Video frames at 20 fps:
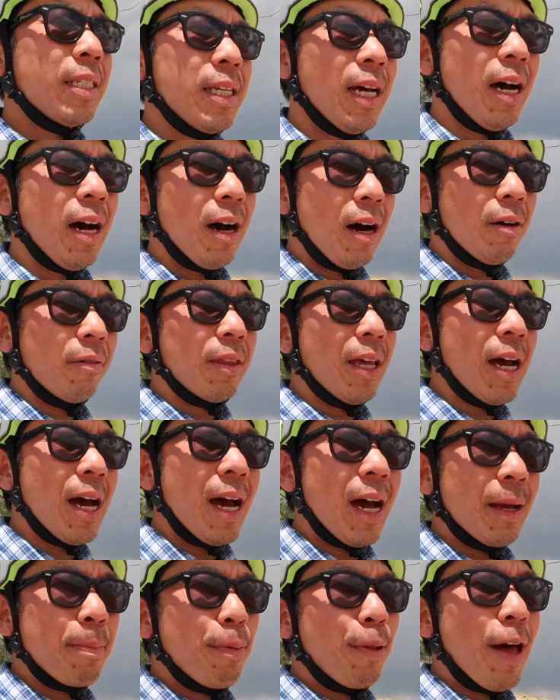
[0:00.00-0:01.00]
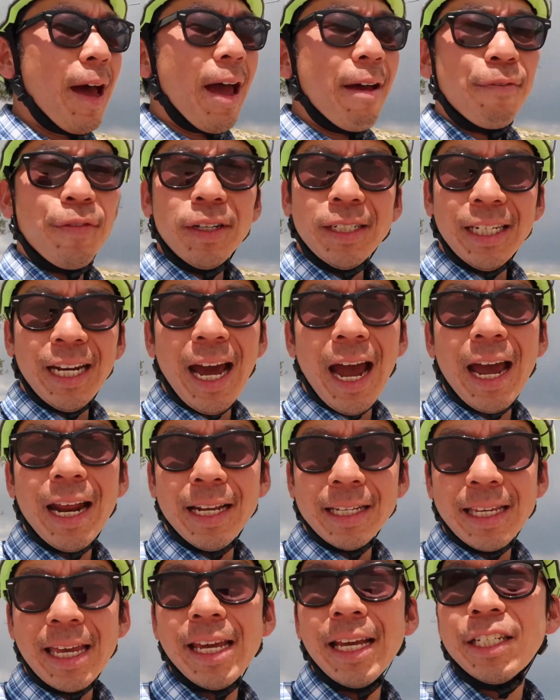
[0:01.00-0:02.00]
So the plan for
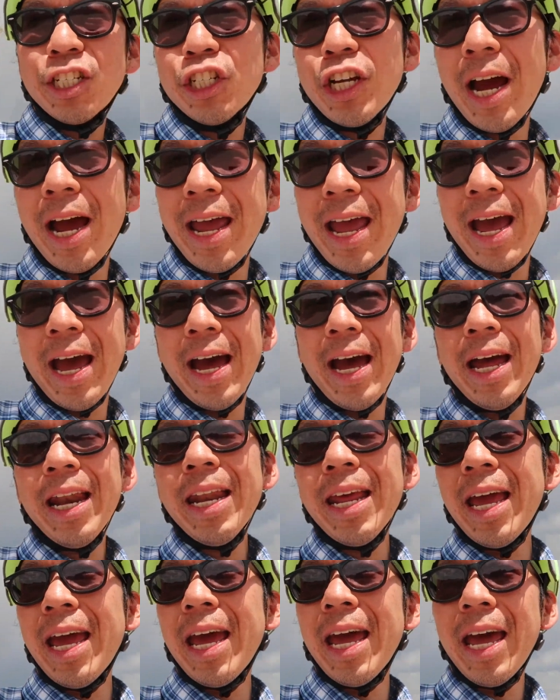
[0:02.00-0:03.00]
tonight is hit Cheyenne